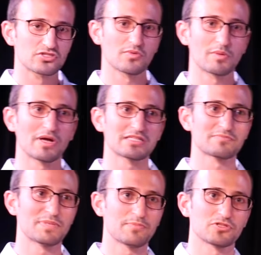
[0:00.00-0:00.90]
So we want
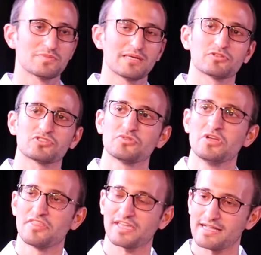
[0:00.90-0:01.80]
people to be able to
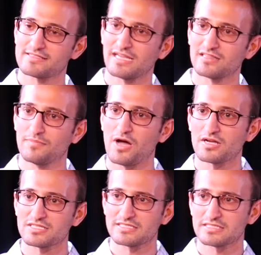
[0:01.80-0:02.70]
think outside the
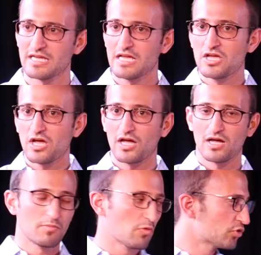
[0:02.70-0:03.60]
box, and
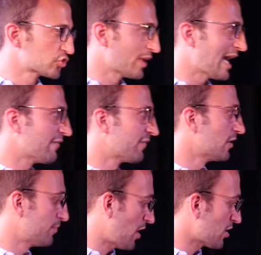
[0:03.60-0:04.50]
so we have
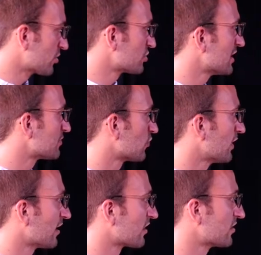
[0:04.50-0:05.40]
partnerships
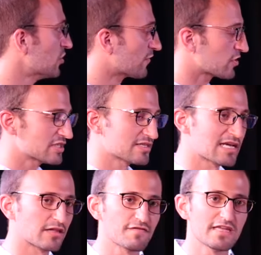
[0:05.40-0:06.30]
with University of
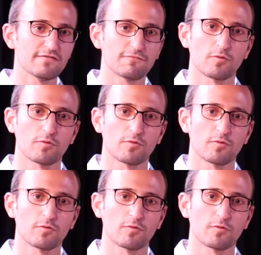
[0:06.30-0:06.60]
Tel Aviv.